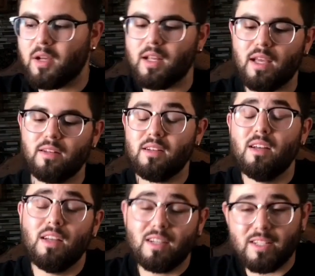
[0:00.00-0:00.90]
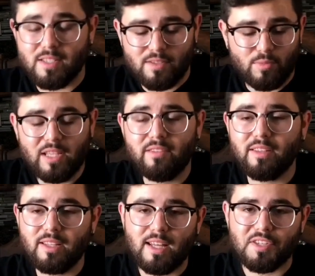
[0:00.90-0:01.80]
on hand because we live in
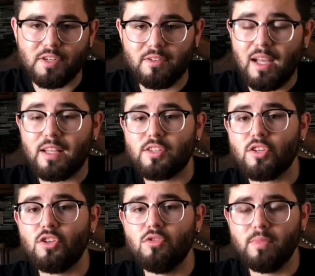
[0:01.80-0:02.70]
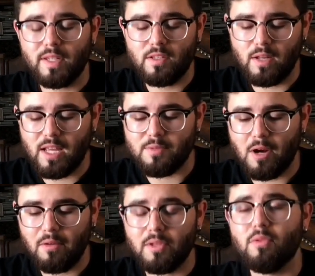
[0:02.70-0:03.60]
the desert. It's humid. Today's
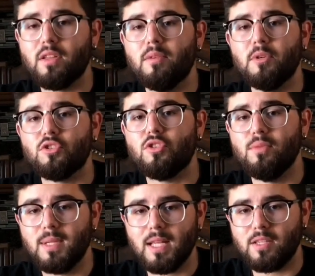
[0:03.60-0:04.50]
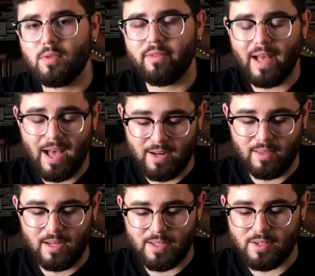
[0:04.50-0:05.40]
probably one of the most humid days we've had in the
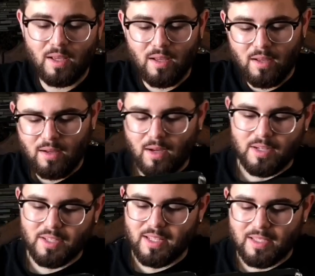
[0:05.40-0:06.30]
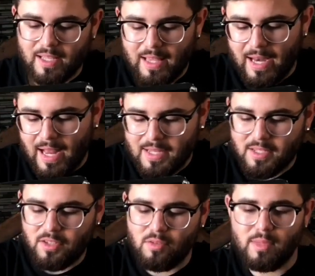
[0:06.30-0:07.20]
desert. Honestly, it's like that
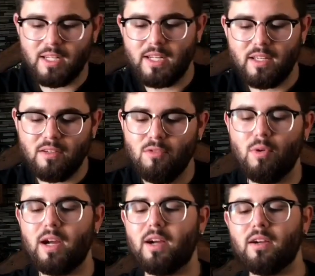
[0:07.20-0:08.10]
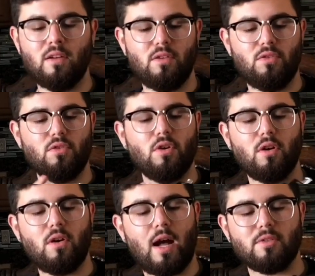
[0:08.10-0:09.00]
nasty humidity where you
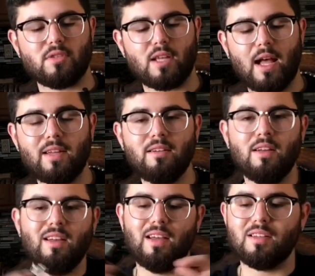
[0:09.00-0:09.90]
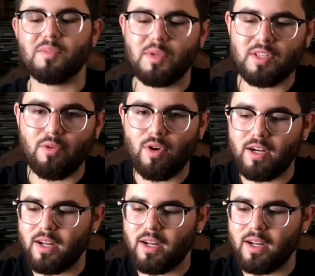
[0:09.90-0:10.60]
go outside and it smells like rotten